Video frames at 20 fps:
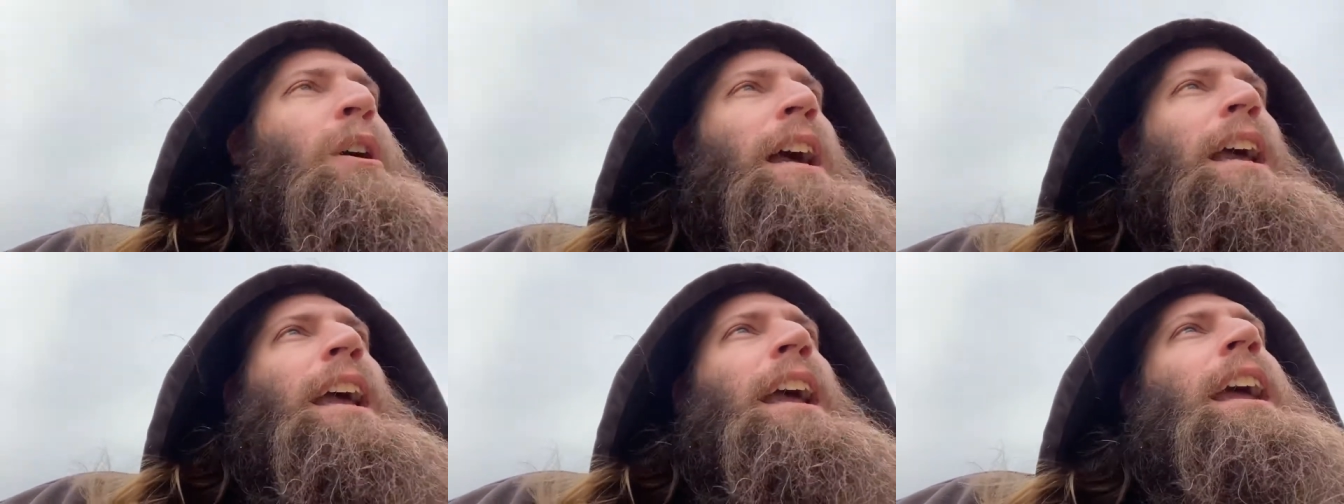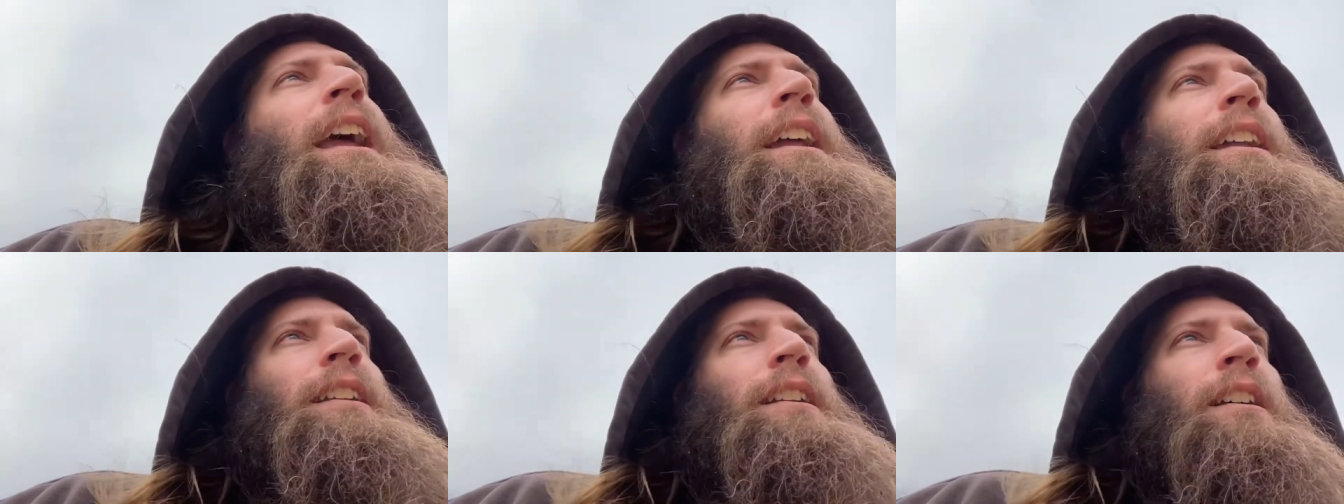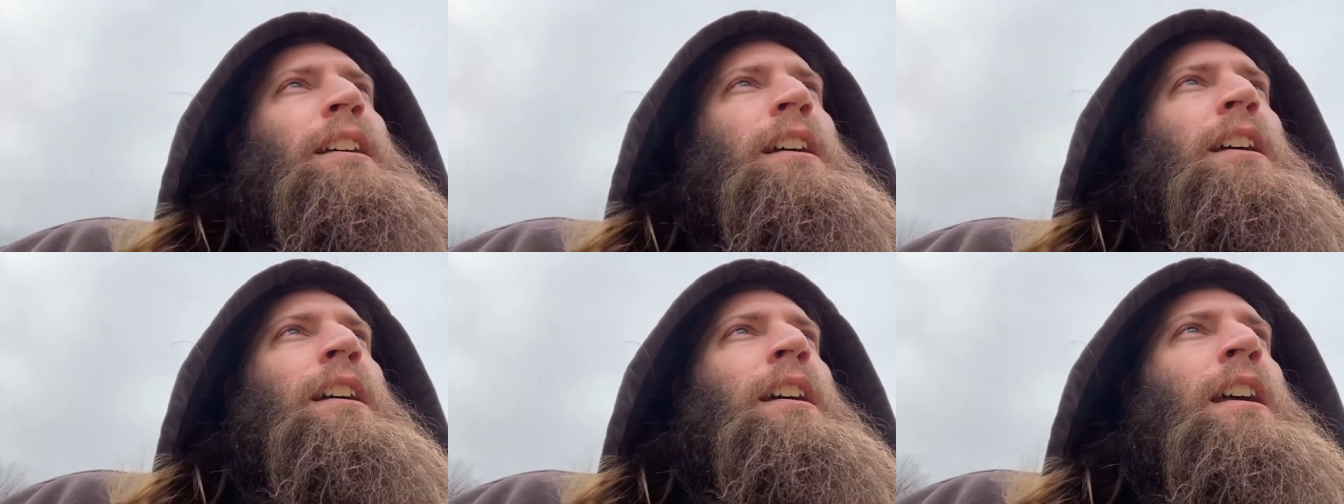ahead.
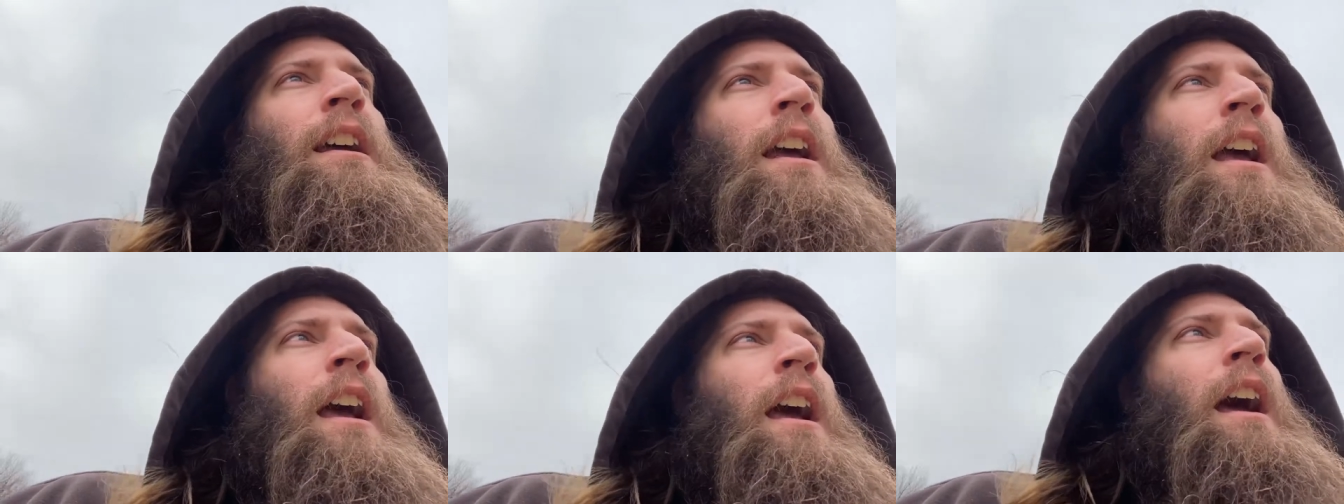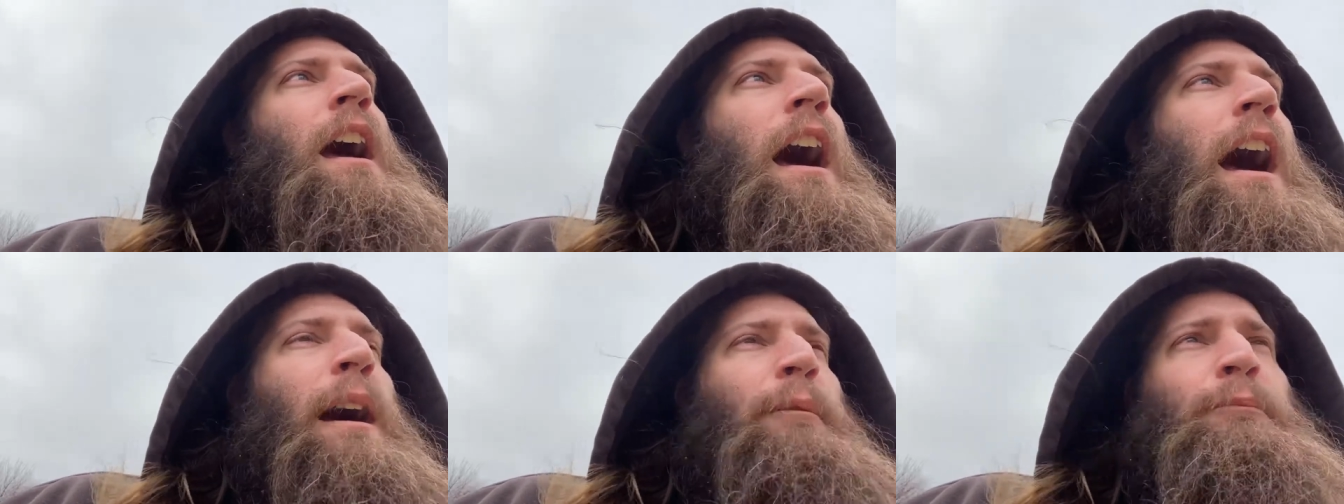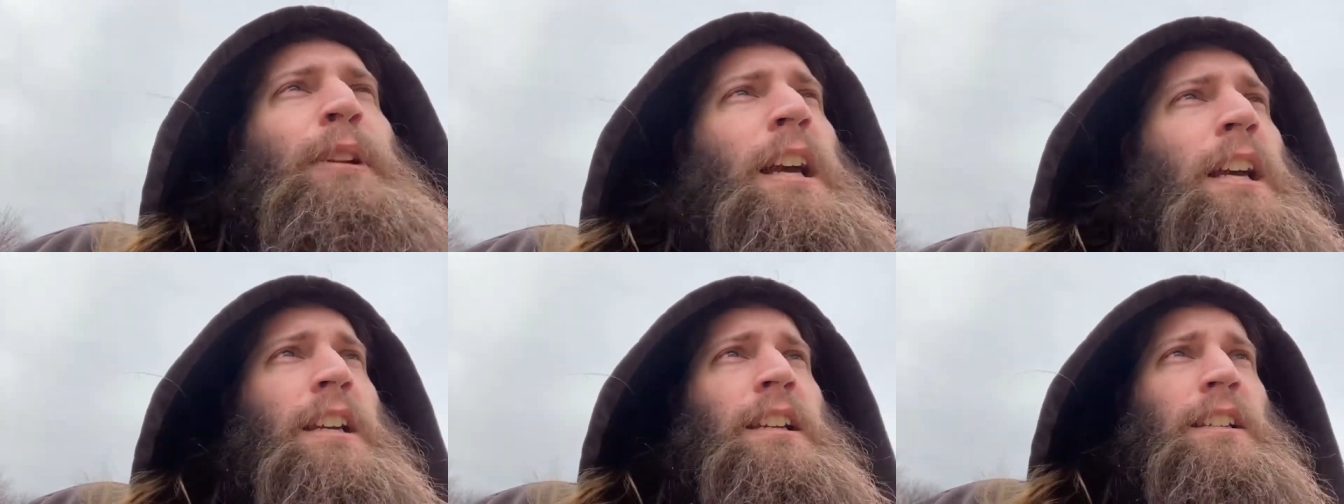I'm
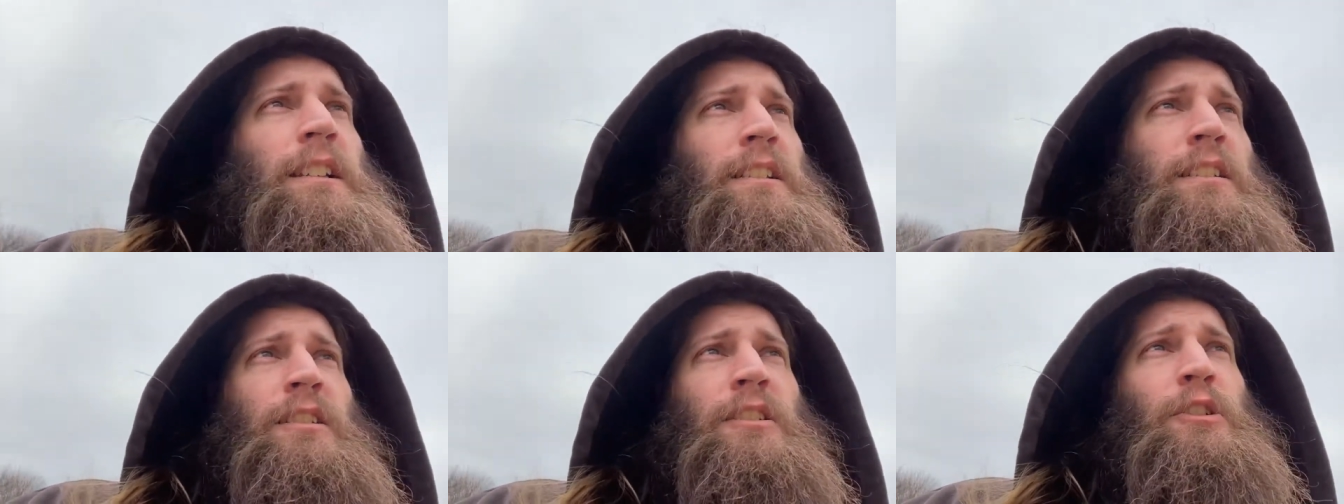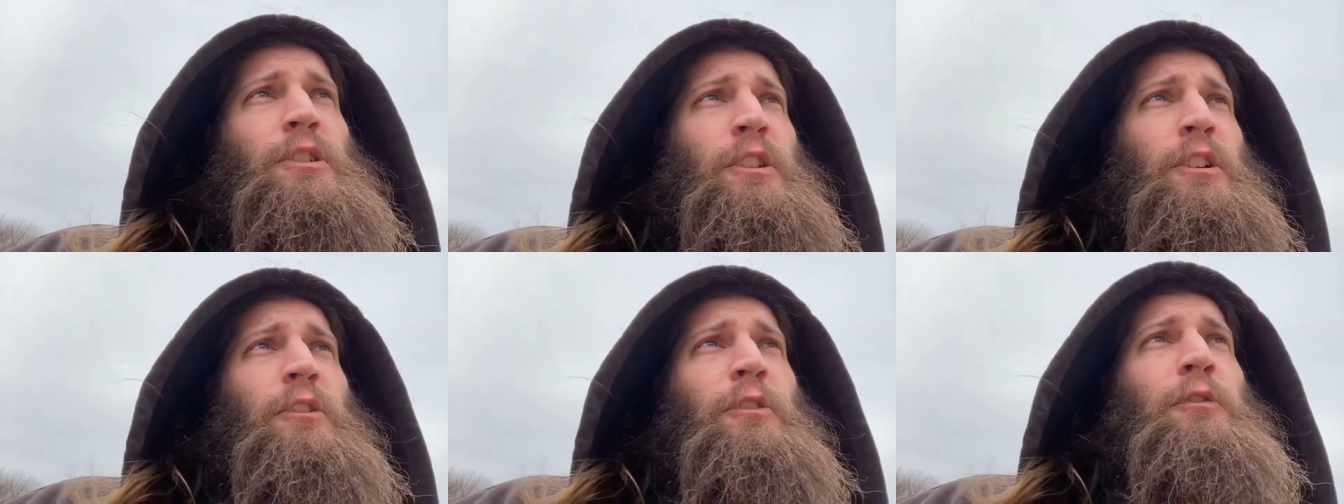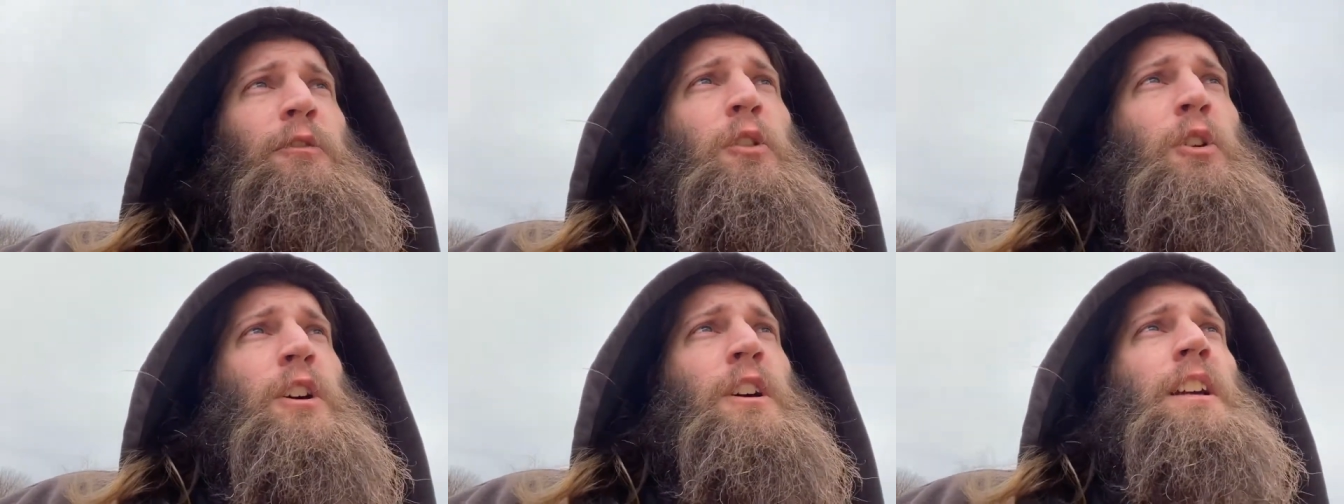not going to sue you
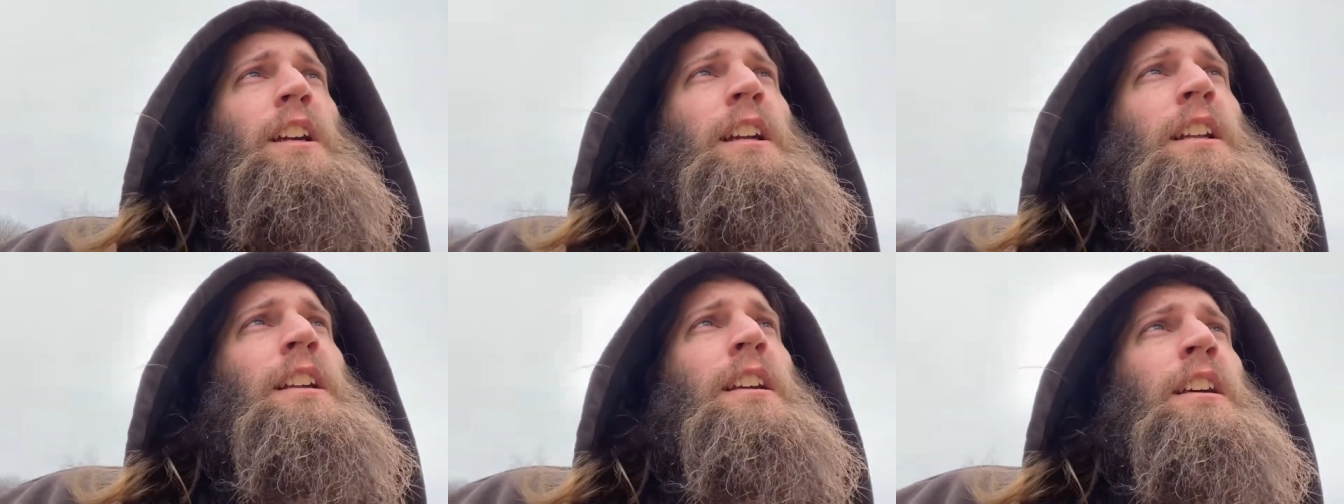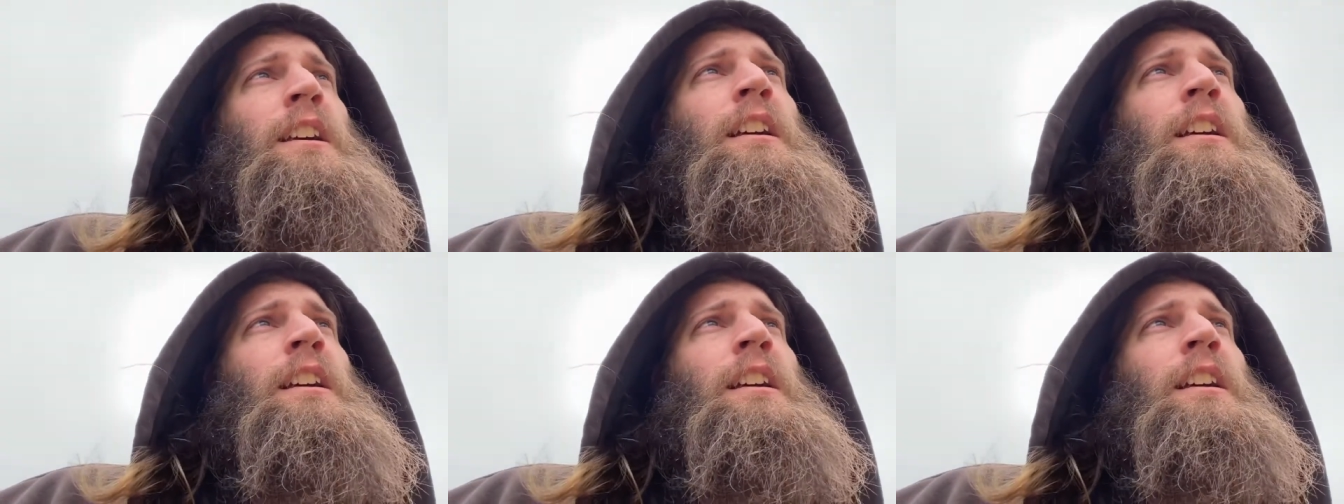for it.